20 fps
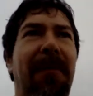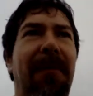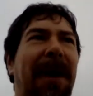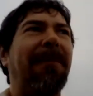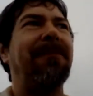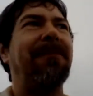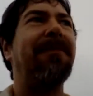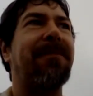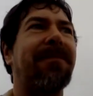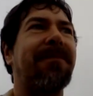
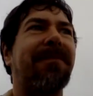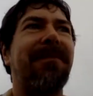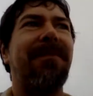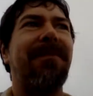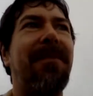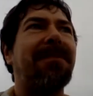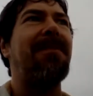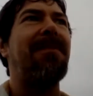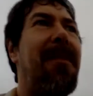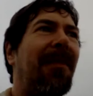Pardon me.
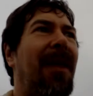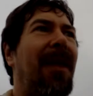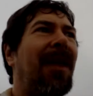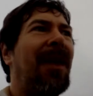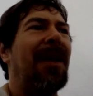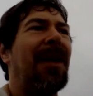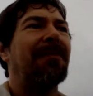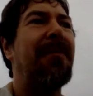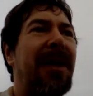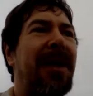
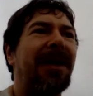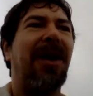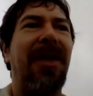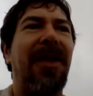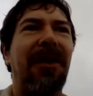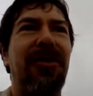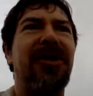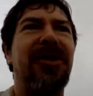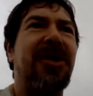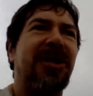And
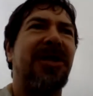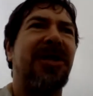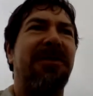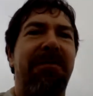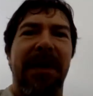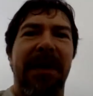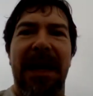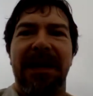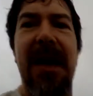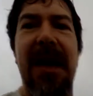no, they were just
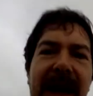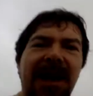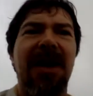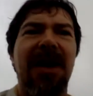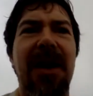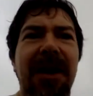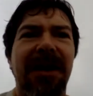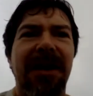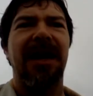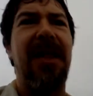speeding
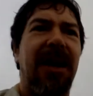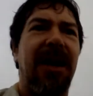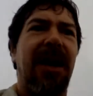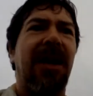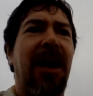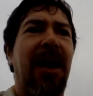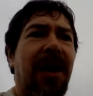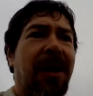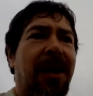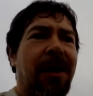along. I
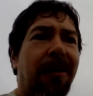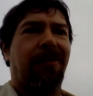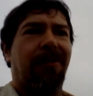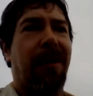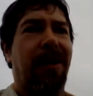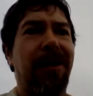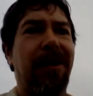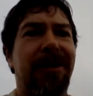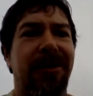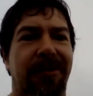thought,
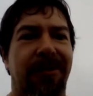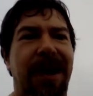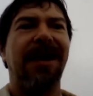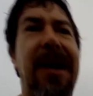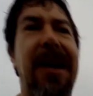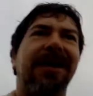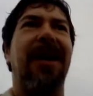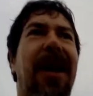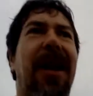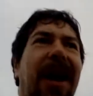well, it's
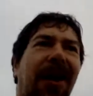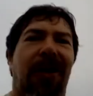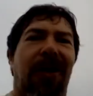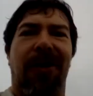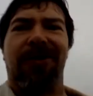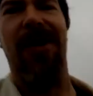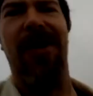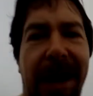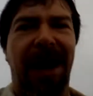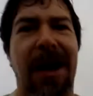raining a lot
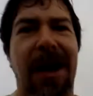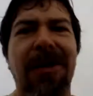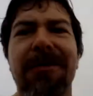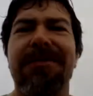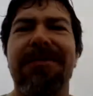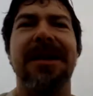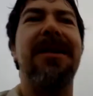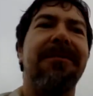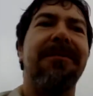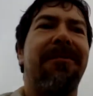harder
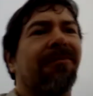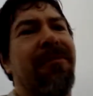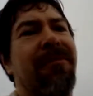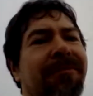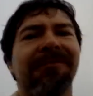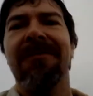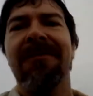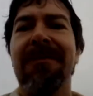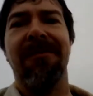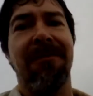now, but
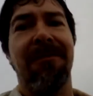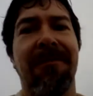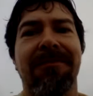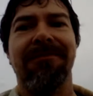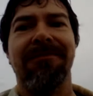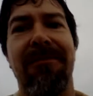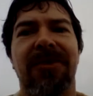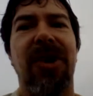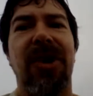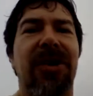
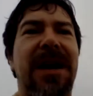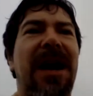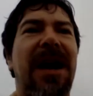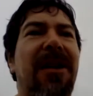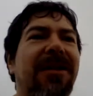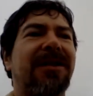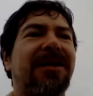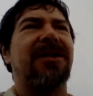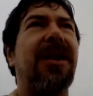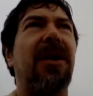turned
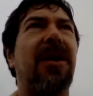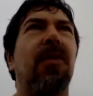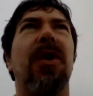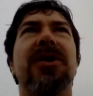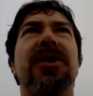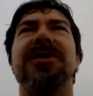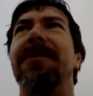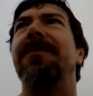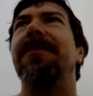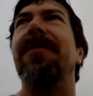out it
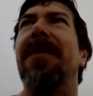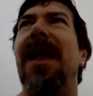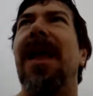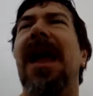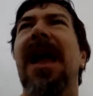wasn't.